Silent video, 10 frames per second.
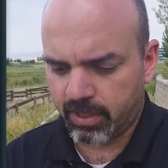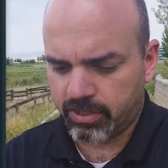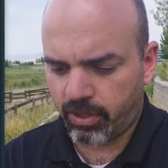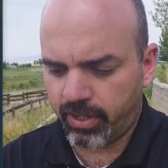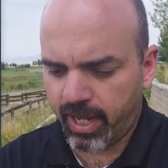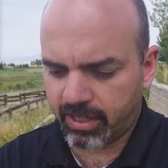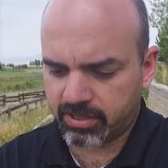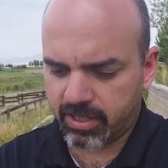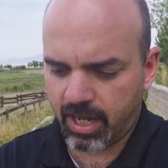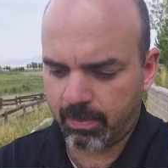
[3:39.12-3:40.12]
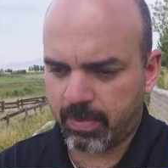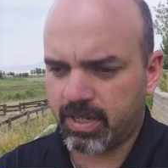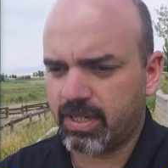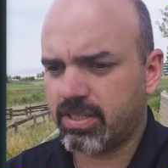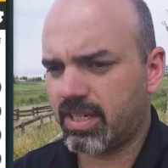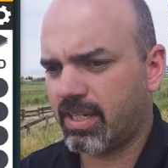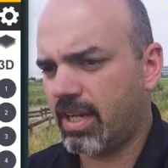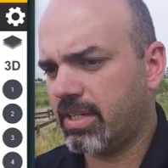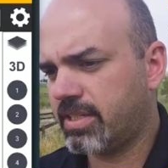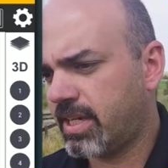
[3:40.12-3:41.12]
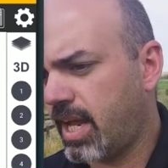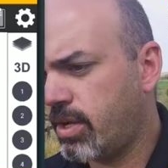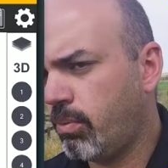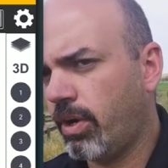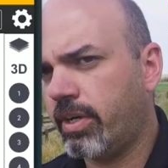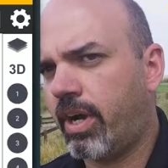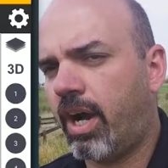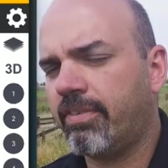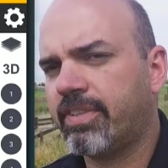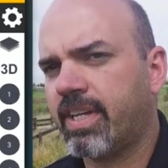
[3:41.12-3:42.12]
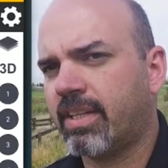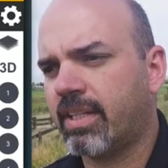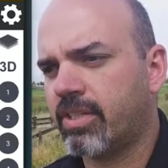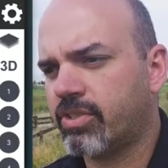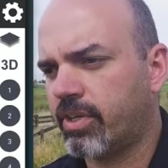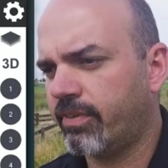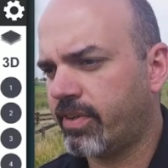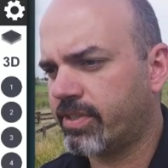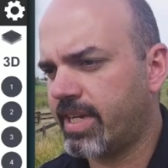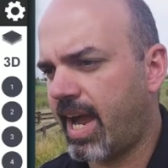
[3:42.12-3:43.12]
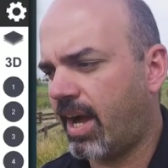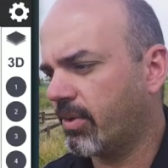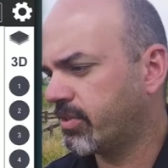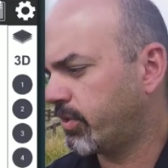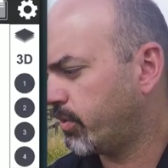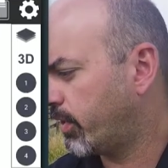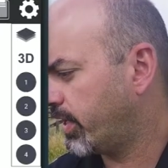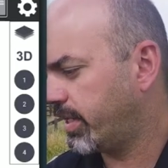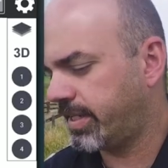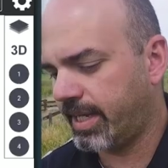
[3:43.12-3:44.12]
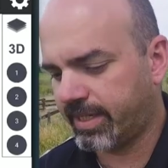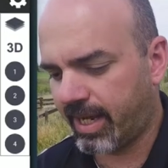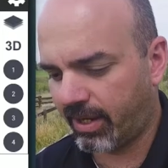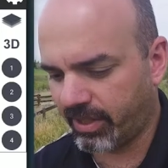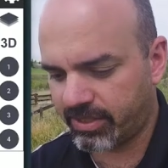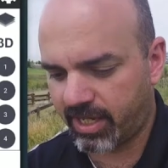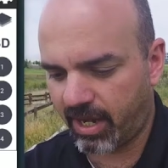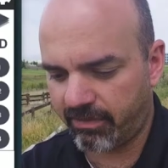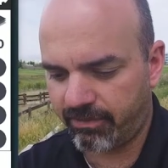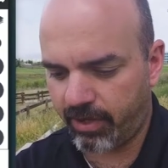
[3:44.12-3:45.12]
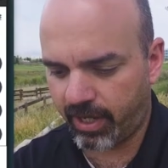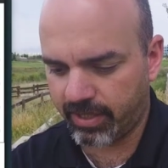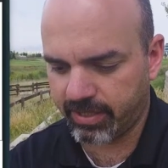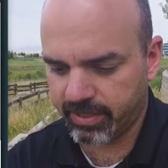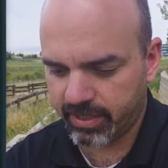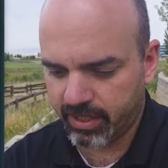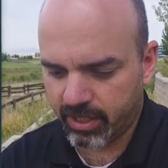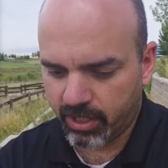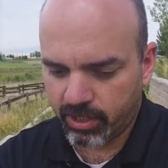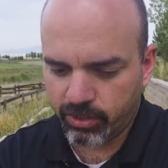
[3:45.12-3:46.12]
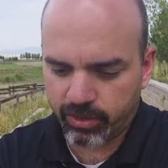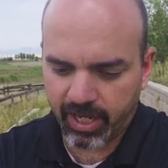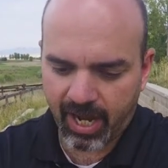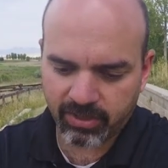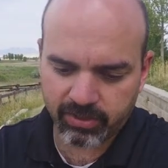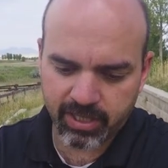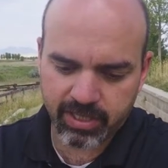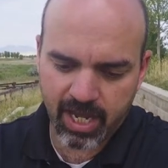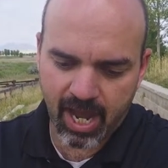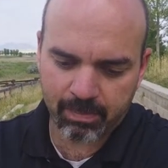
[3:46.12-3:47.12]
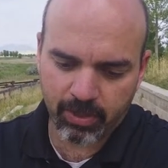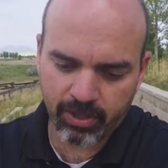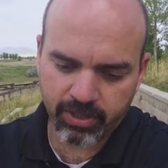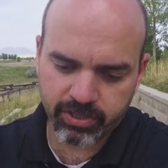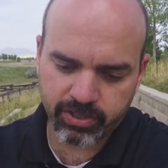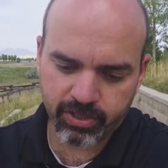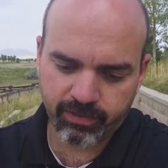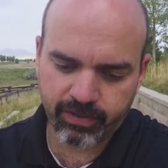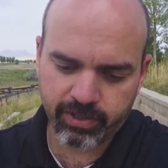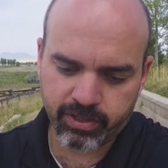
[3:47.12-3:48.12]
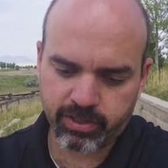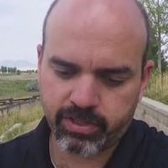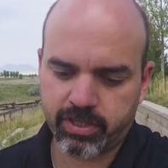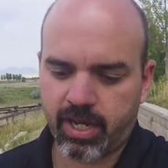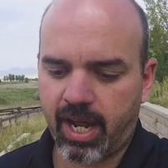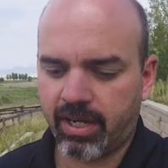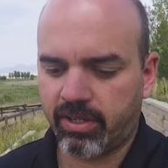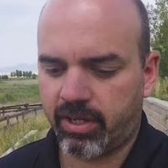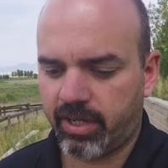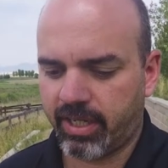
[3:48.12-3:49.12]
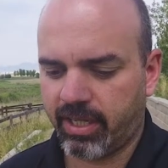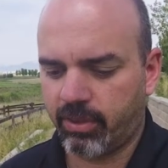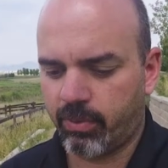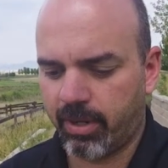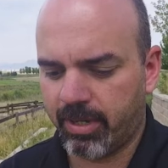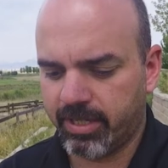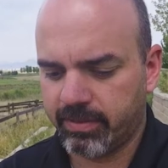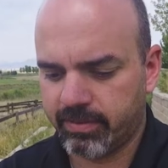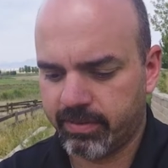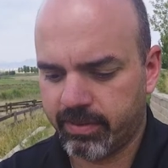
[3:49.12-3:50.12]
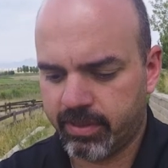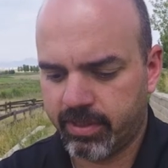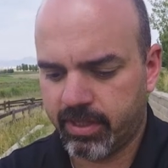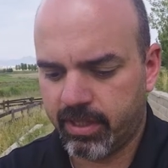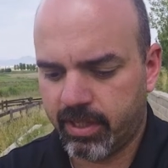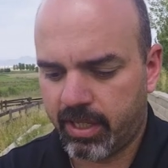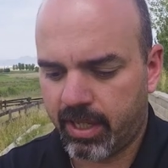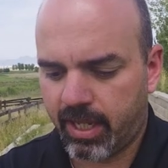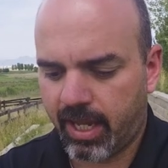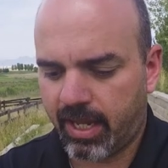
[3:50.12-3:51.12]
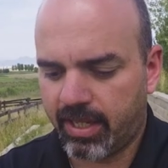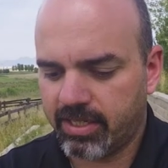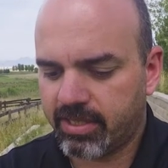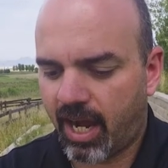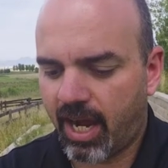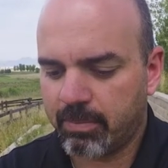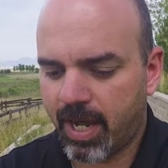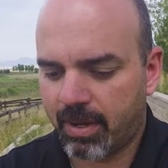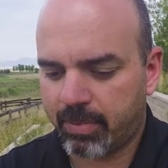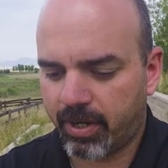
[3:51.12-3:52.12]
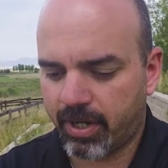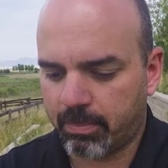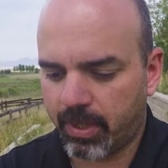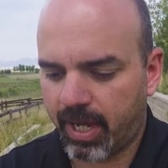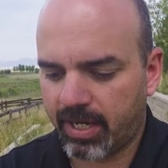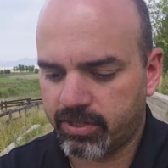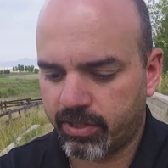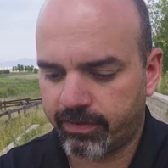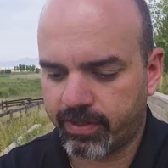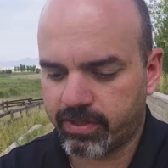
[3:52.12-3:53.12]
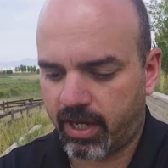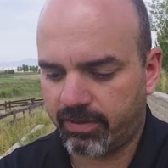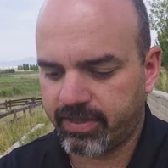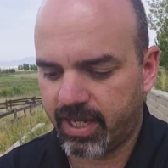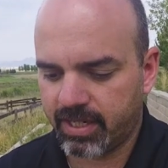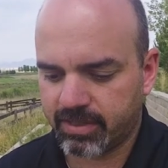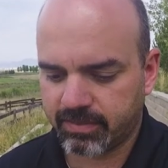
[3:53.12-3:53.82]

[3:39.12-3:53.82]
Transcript: So the next step is, say you wanted to offset this surface down, so you wanted to dig down, let's say a foot. You could actually tap on the surfaces icon in the ribbon, and this time tap on apply surface offset.